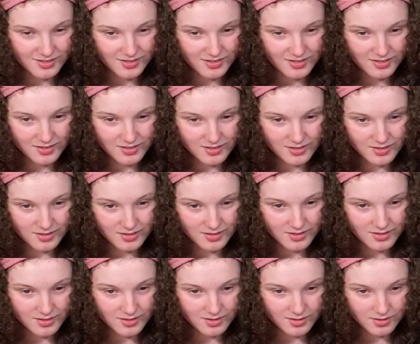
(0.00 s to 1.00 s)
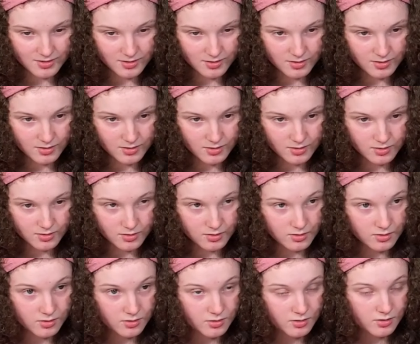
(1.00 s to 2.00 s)

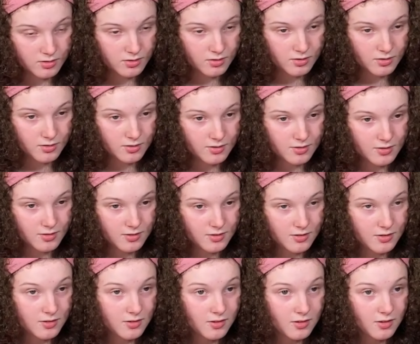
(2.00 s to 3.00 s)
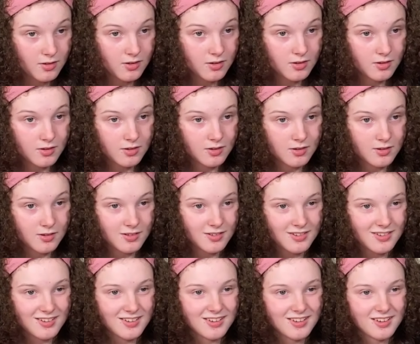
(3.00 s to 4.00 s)

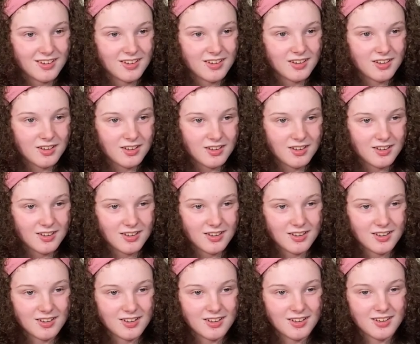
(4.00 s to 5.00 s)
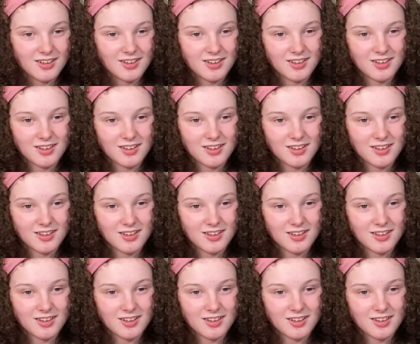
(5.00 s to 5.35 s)
(silent)